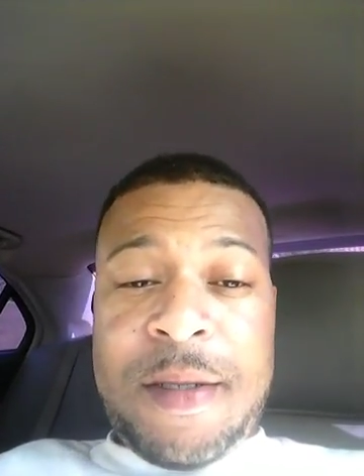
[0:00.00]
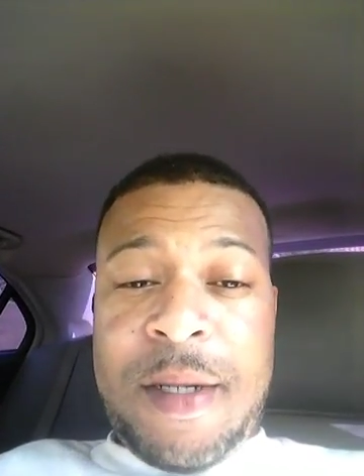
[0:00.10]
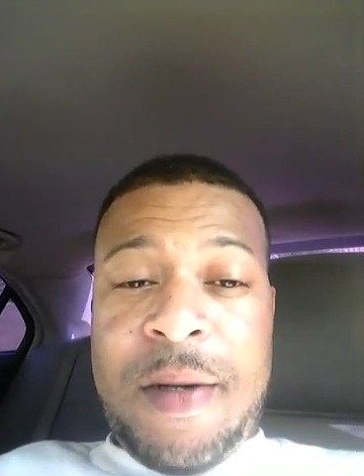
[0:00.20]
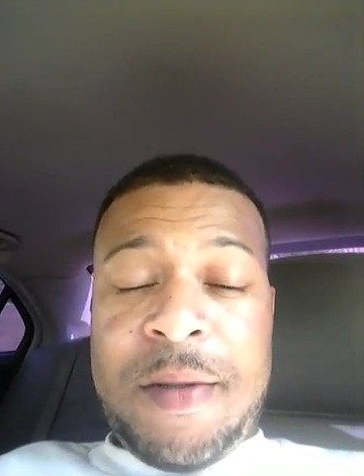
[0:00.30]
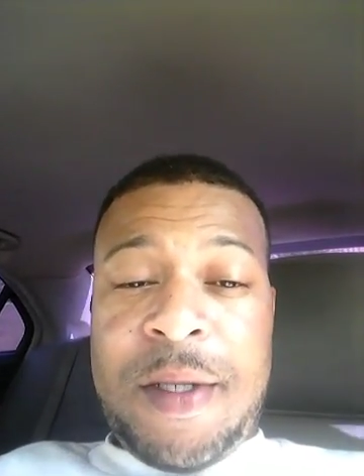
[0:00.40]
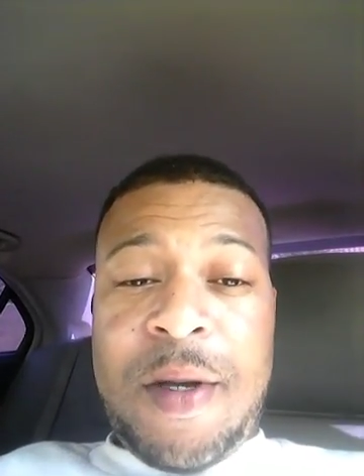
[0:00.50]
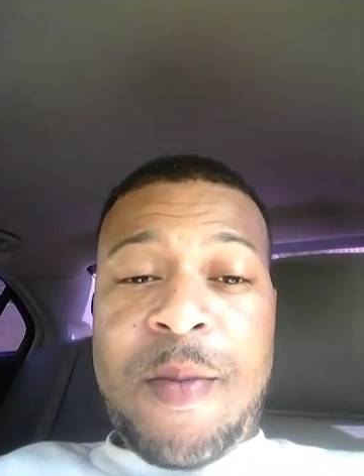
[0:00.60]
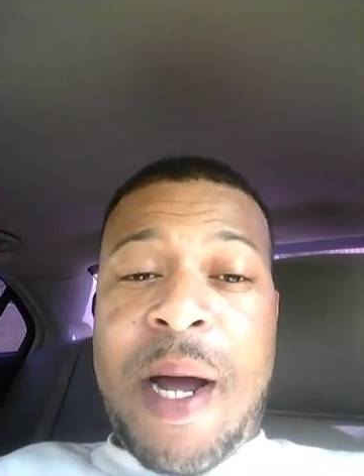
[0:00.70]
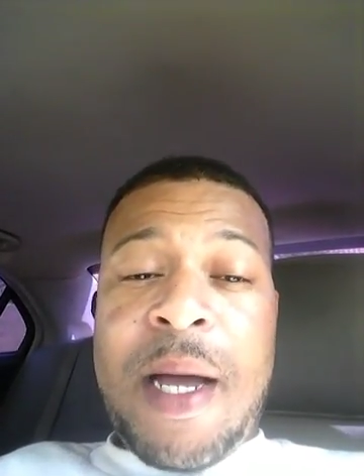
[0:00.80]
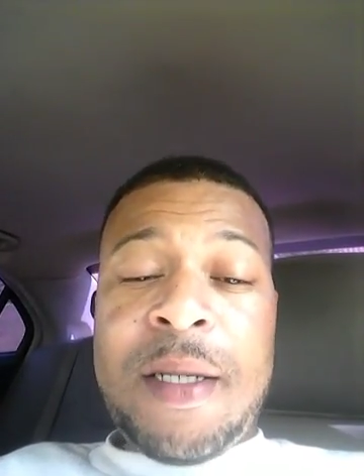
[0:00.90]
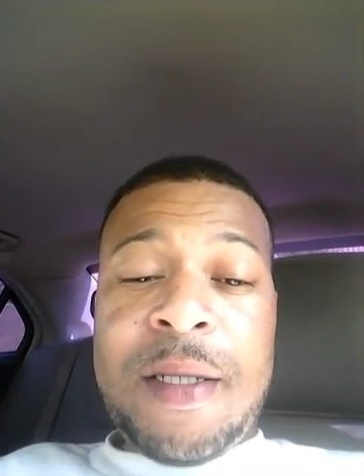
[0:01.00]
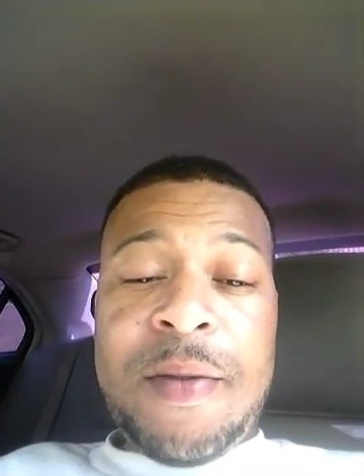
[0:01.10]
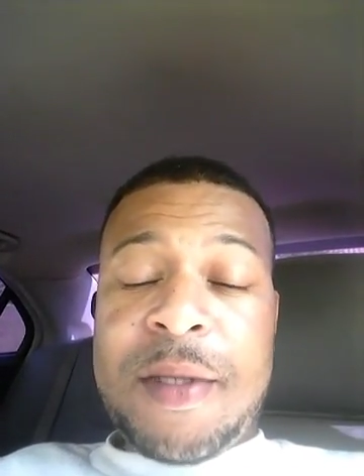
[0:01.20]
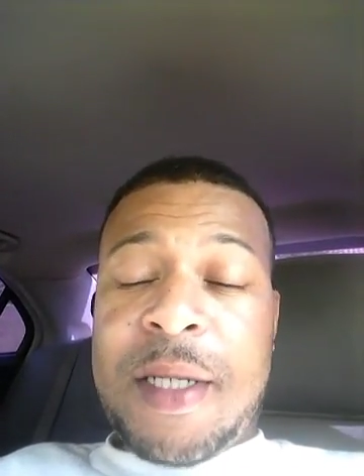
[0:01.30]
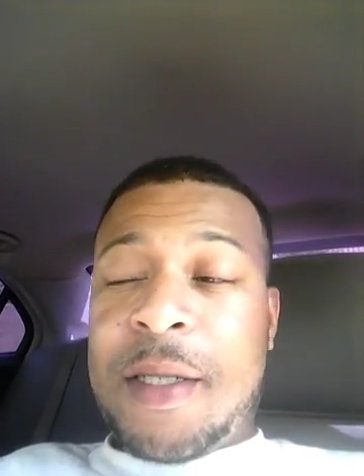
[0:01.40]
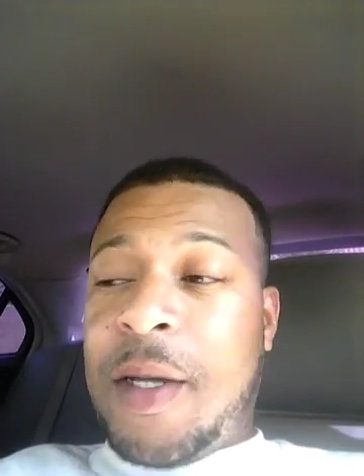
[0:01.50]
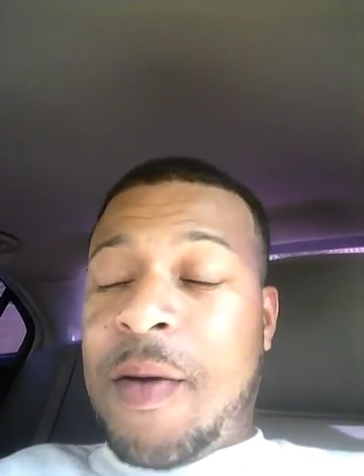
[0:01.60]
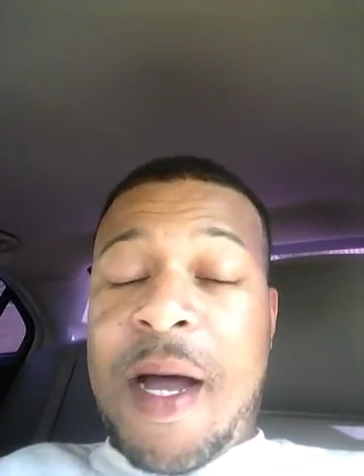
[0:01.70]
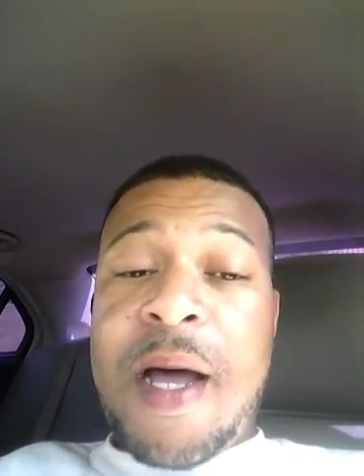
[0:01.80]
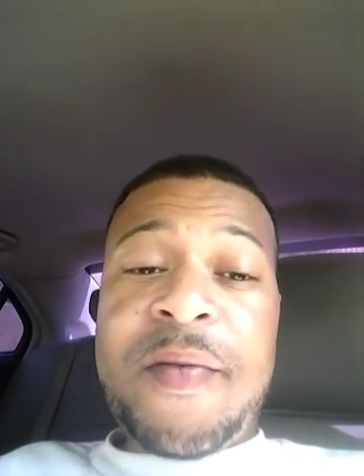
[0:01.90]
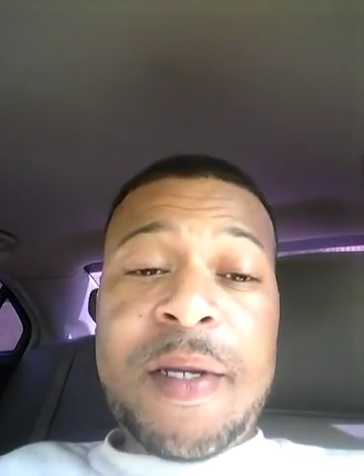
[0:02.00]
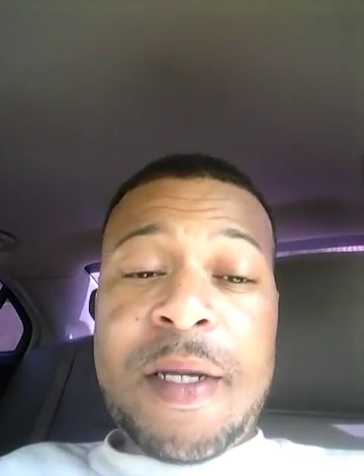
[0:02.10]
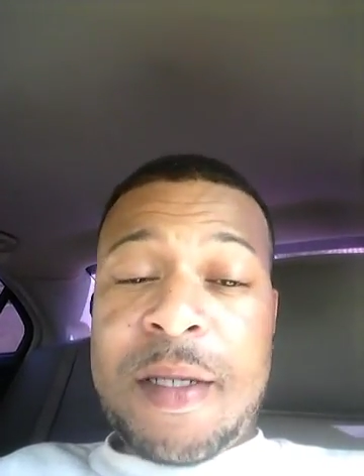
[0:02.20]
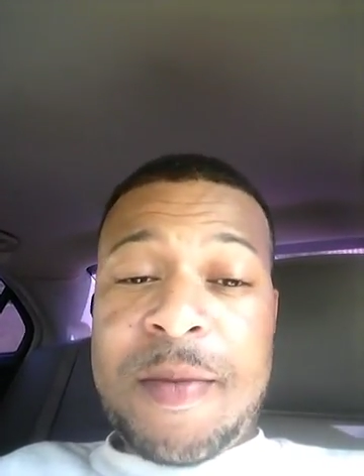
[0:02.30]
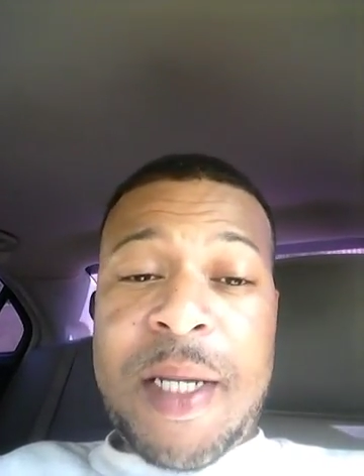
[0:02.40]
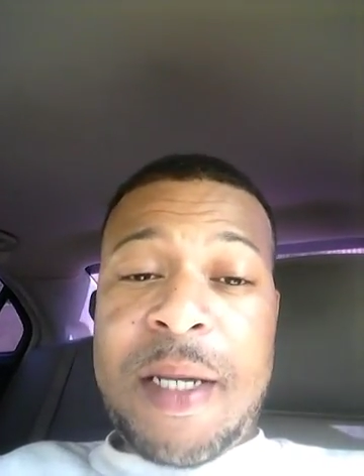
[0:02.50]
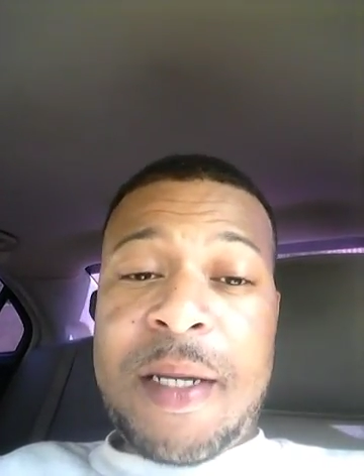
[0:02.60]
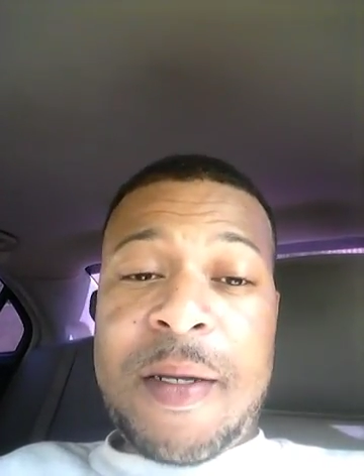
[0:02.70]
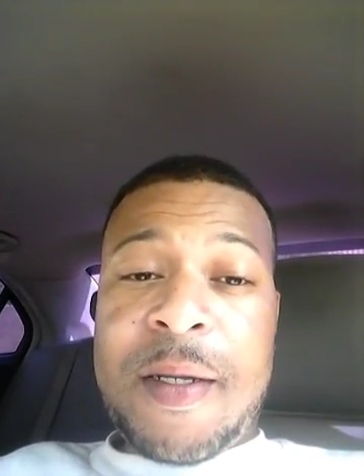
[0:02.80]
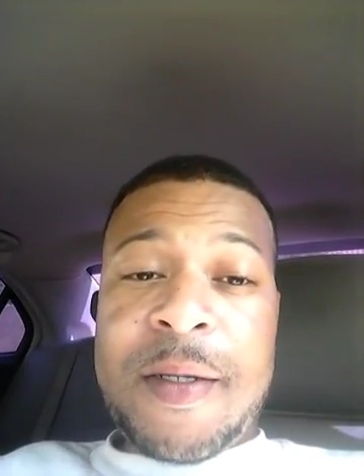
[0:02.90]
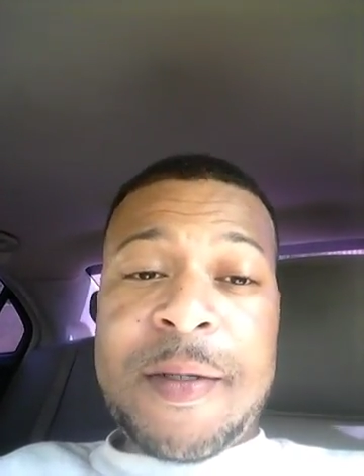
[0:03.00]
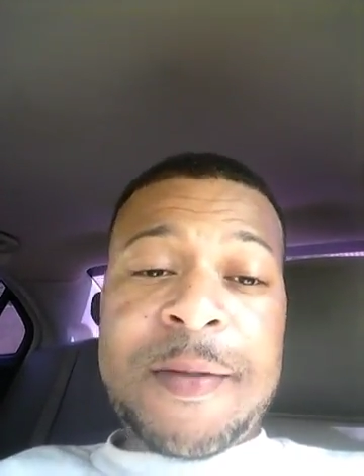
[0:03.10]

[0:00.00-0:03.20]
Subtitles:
they were so biased. It was so obvious. I mean,